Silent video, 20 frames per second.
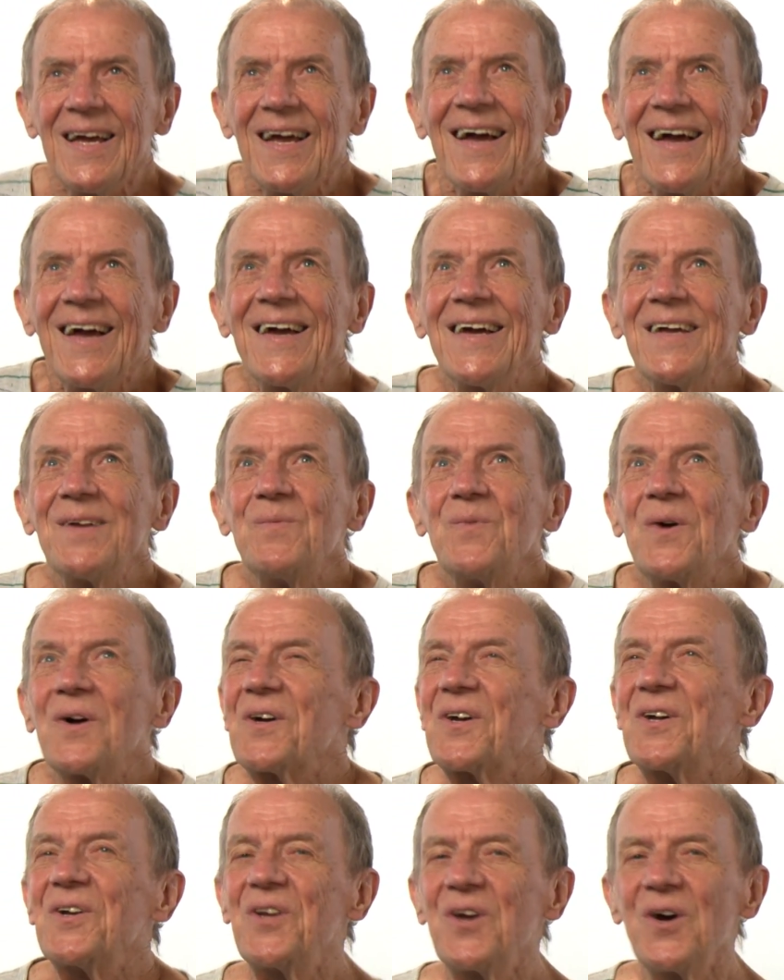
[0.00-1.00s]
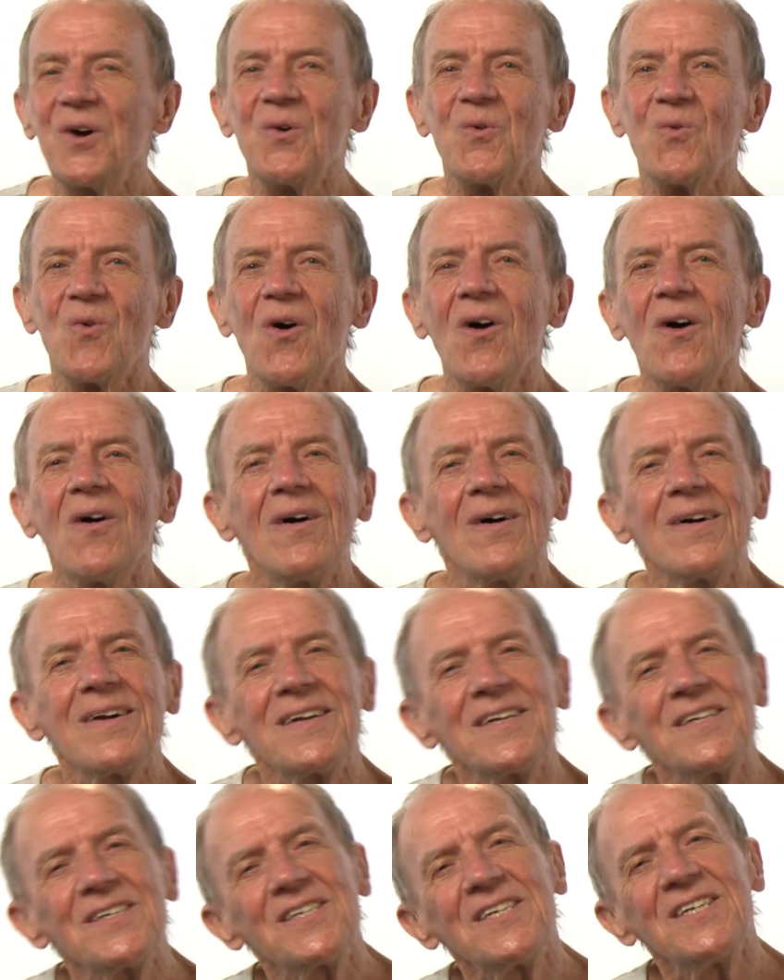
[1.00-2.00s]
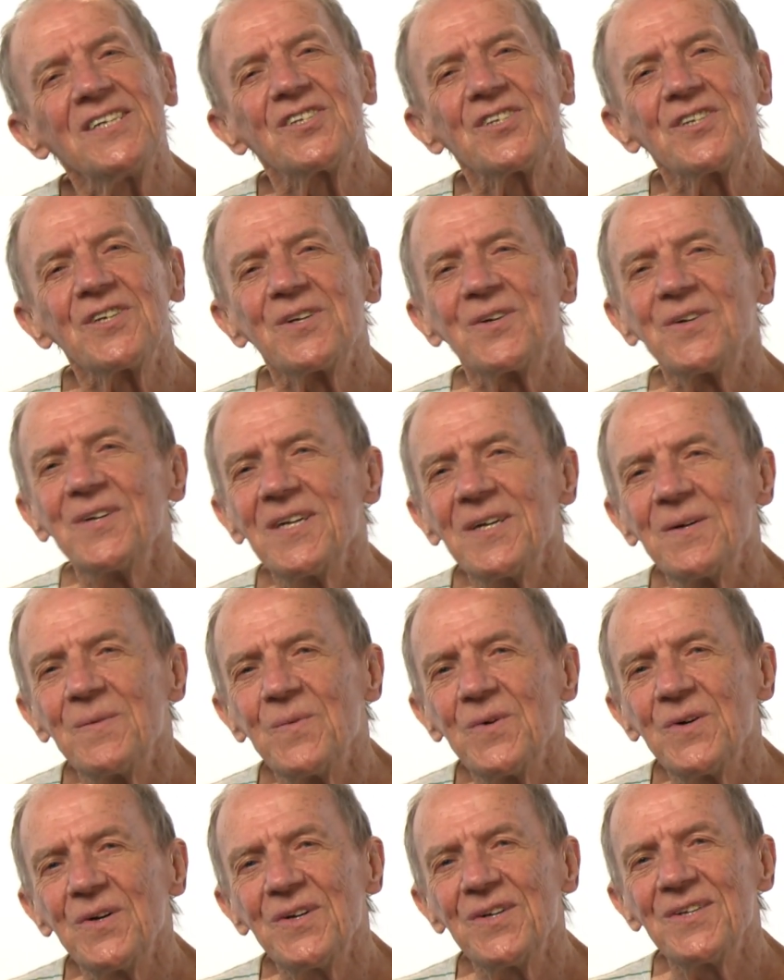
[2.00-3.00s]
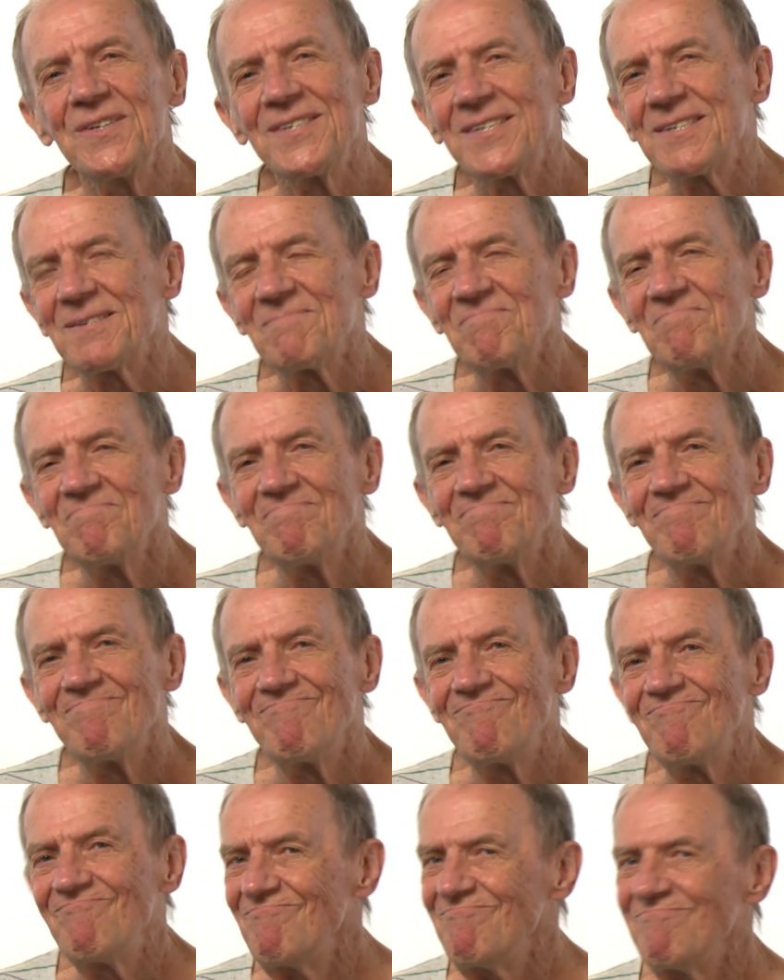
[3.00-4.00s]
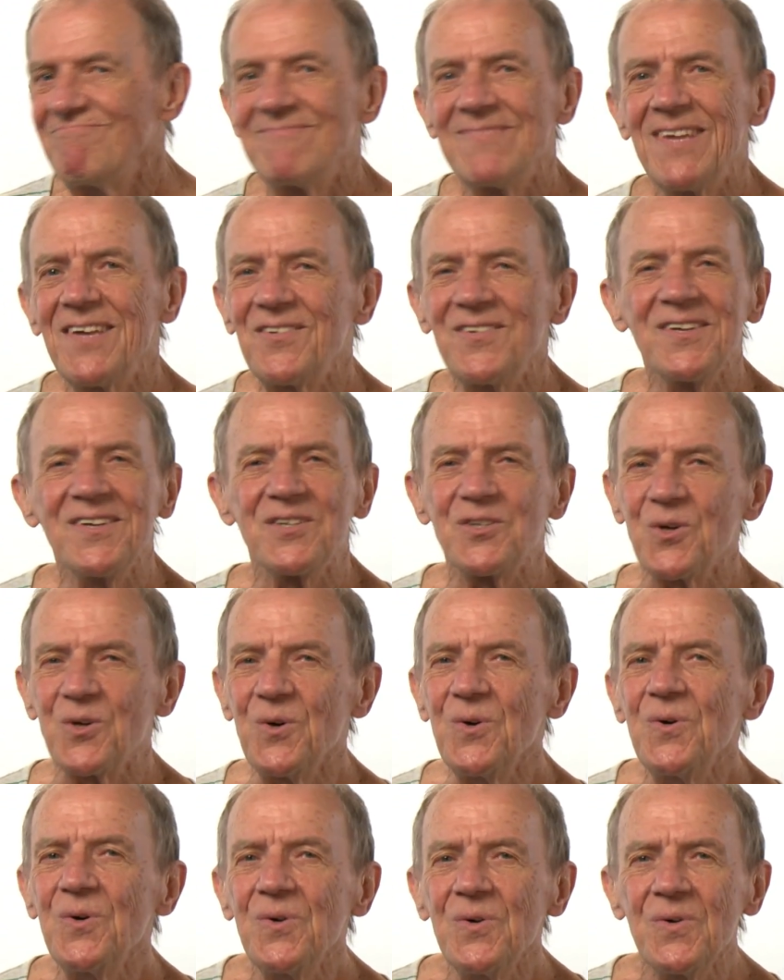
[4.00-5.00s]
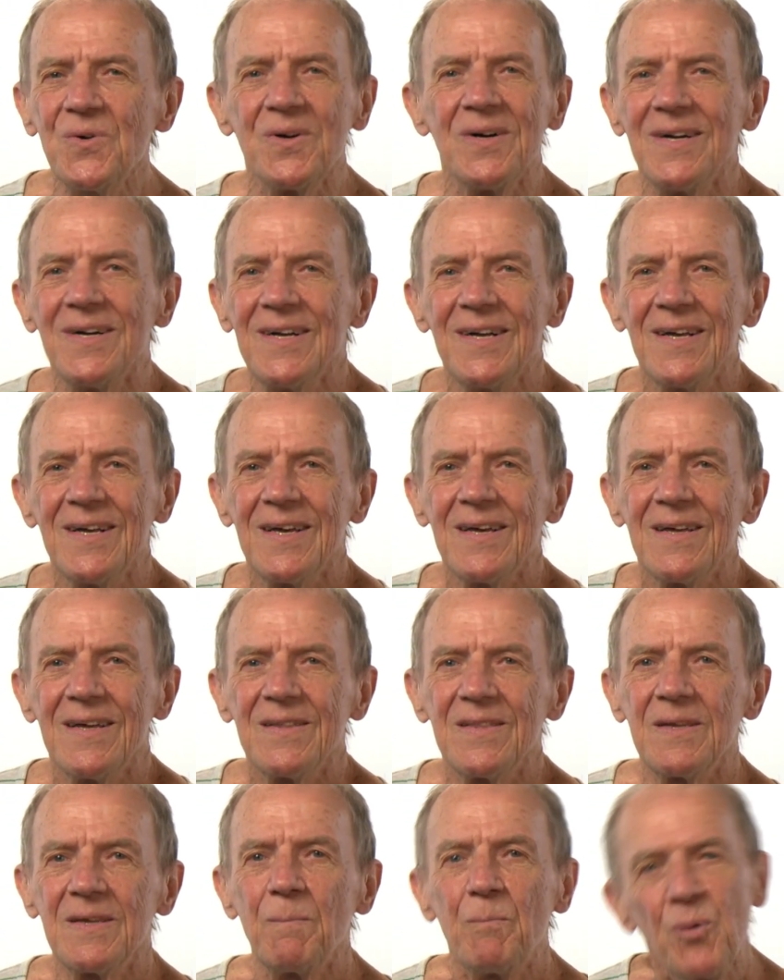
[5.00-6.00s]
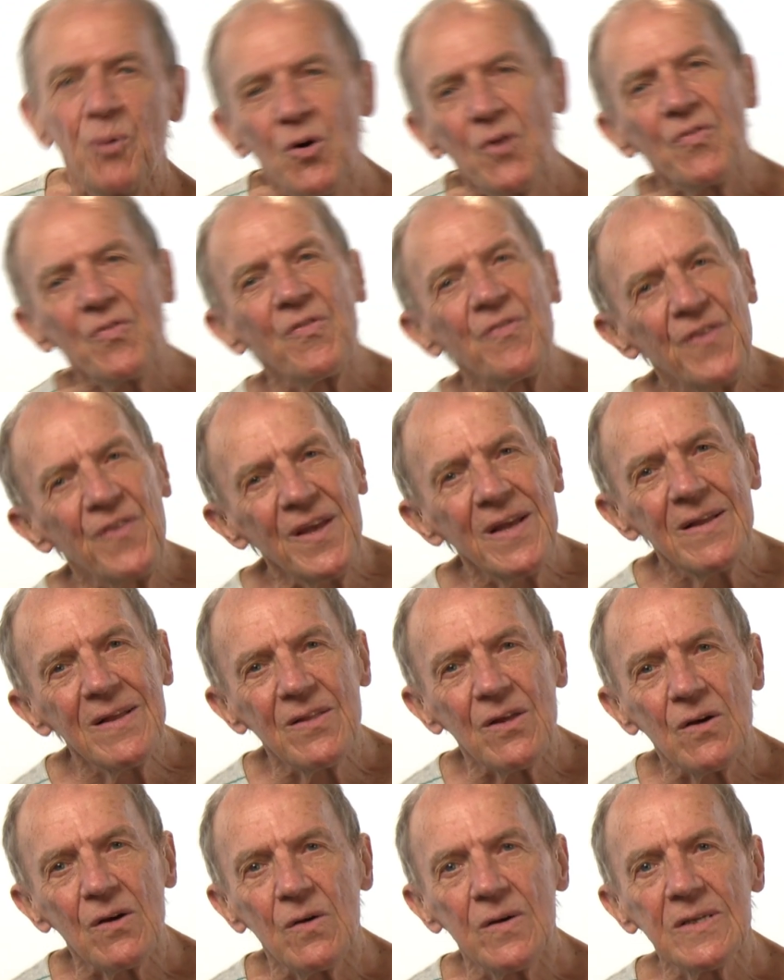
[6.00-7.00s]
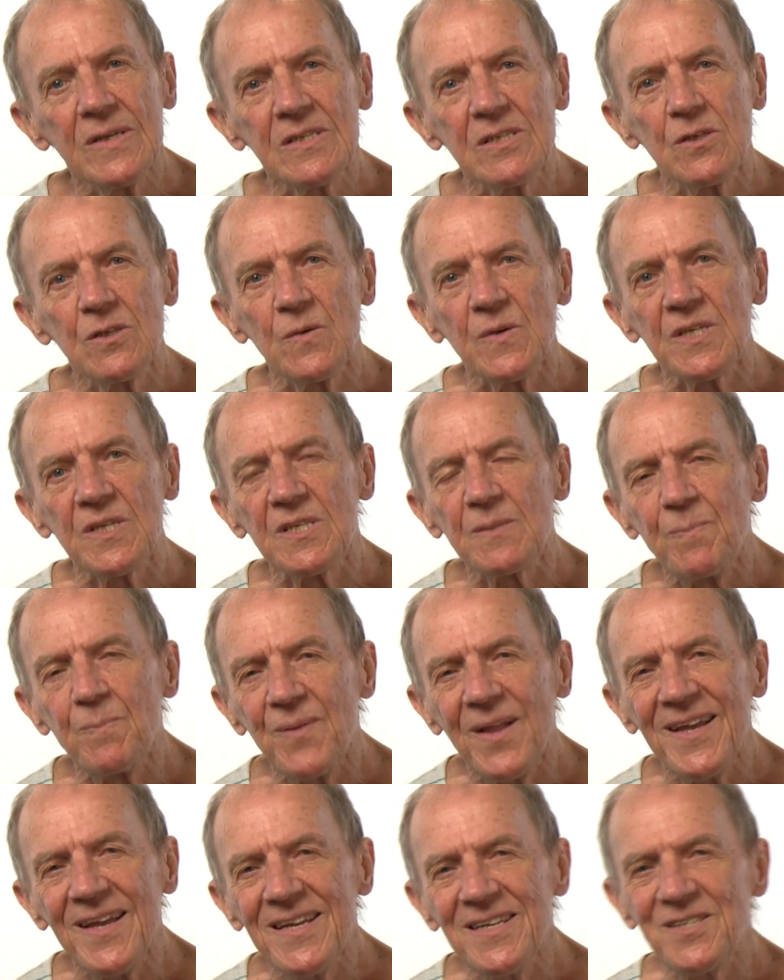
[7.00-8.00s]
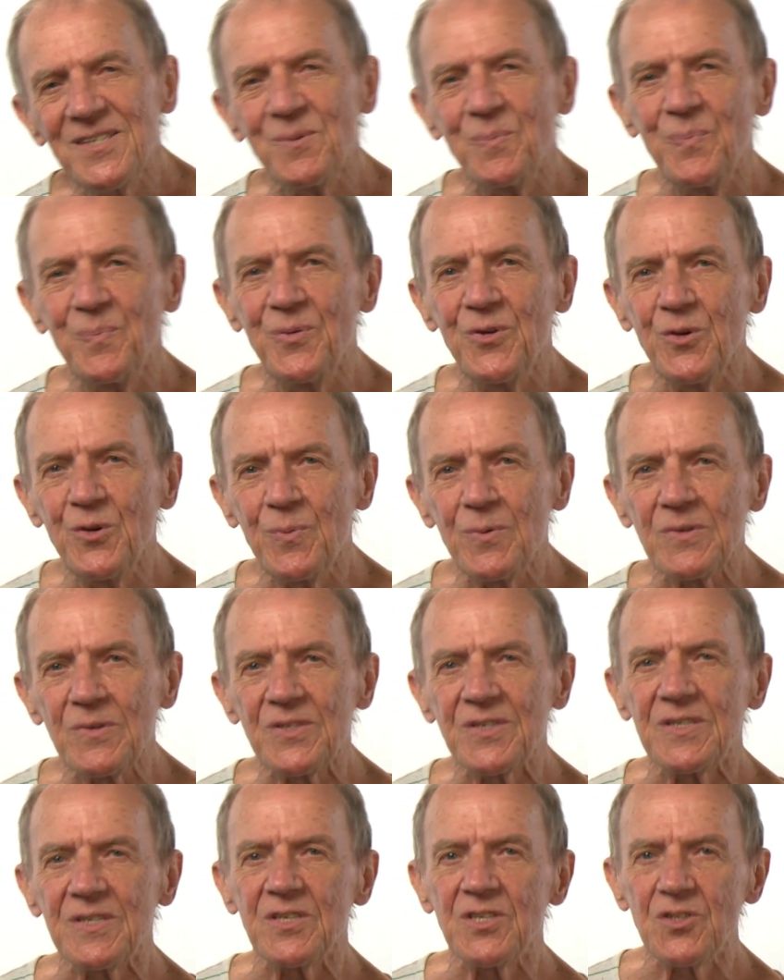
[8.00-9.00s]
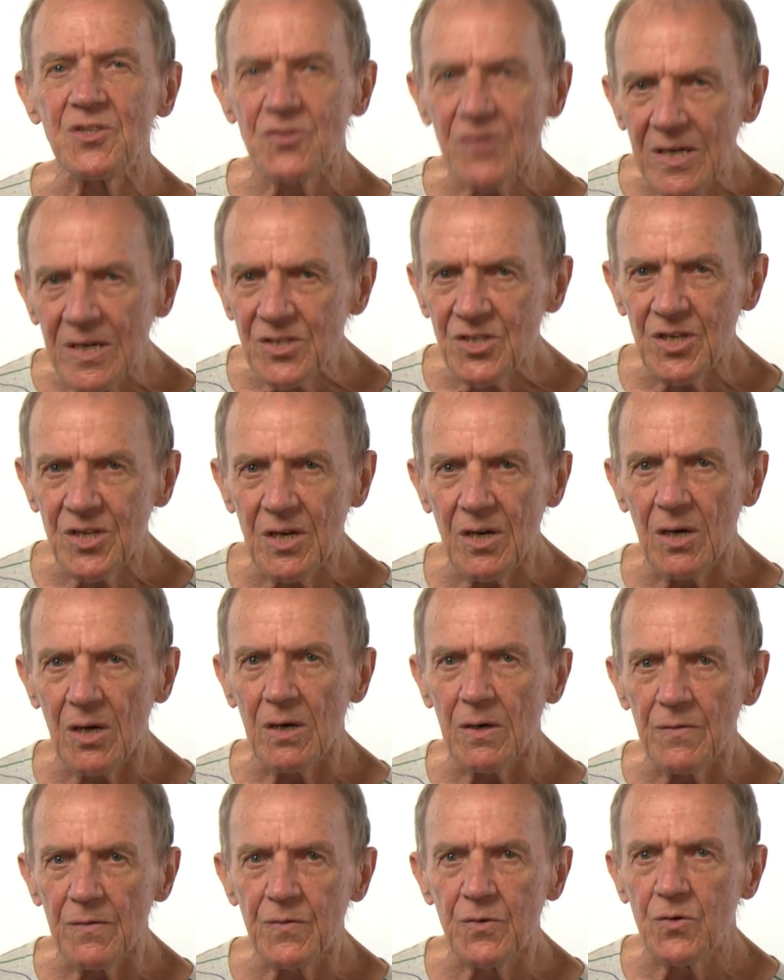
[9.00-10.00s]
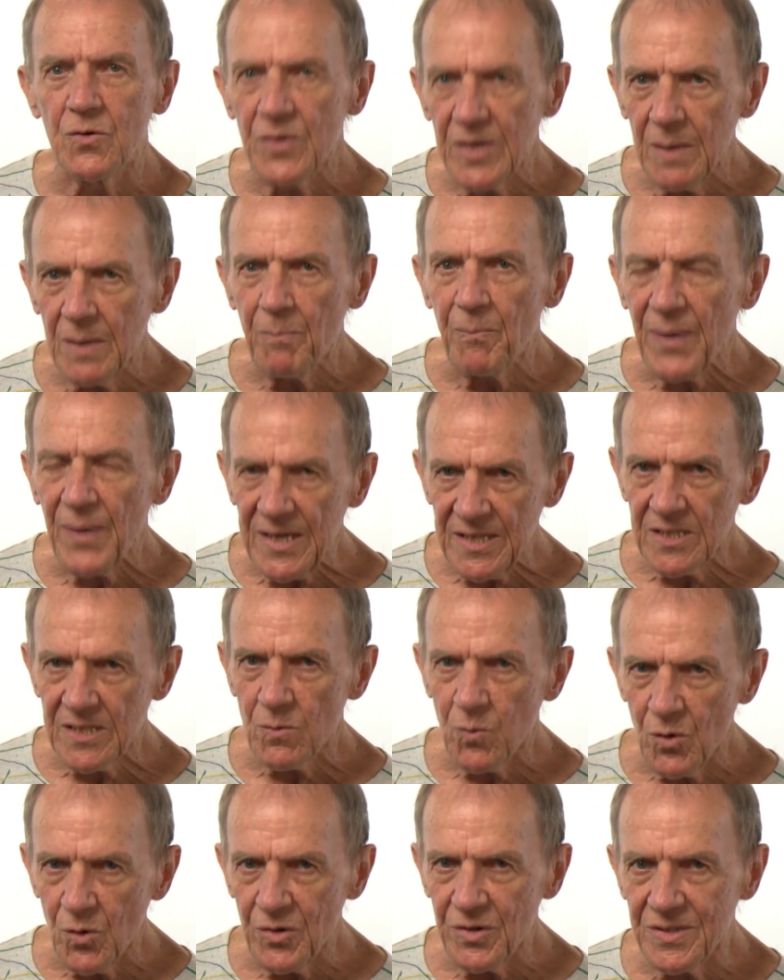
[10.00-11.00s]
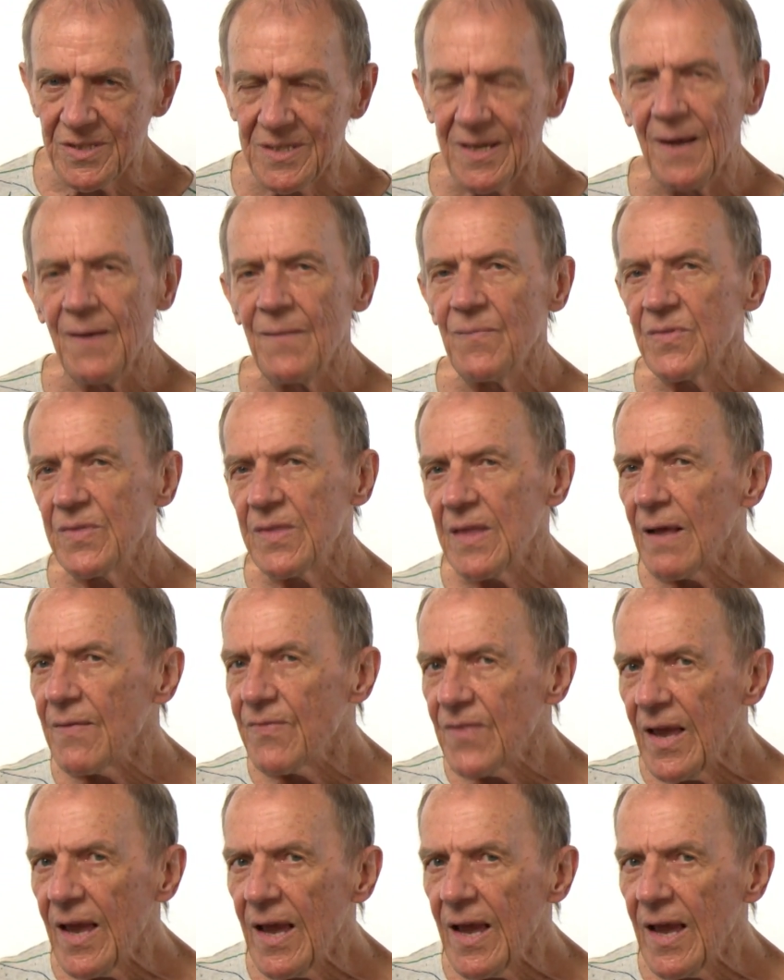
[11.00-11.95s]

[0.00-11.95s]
And what could go wrong in teaching Greek words? Nothing at all. The important thing, though, is to explain to pupils the structure of Greek-based words, that they